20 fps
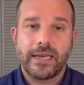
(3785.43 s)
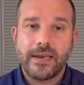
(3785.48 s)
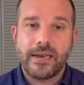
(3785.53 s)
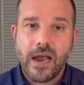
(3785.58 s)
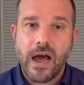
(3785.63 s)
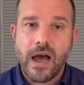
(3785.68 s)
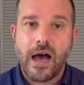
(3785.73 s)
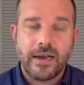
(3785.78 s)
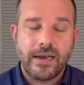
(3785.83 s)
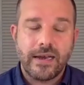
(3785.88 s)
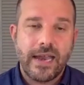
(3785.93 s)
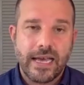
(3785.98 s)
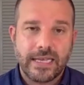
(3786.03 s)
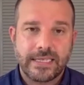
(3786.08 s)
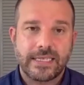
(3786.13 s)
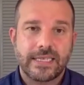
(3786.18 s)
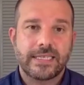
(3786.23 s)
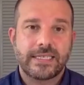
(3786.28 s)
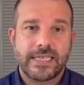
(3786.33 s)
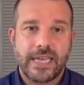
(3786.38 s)
not
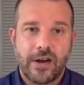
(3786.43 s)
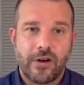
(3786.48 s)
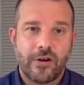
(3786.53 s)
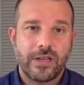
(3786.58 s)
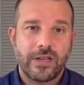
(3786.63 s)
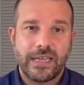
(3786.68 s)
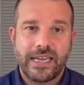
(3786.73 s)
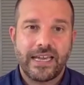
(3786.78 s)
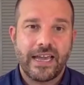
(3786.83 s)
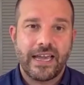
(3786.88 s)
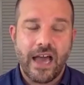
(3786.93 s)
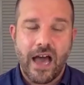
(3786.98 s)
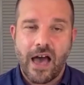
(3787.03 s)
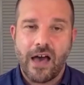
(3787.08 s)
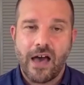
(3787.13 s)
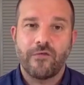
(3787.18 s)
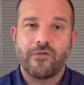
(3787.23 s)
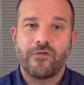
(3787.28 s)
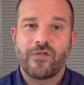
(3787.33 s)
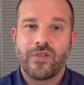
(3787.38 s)
necessarily
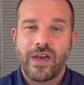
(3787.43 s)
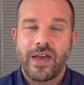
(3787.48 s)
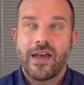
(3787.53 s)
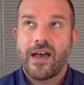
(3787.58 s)
of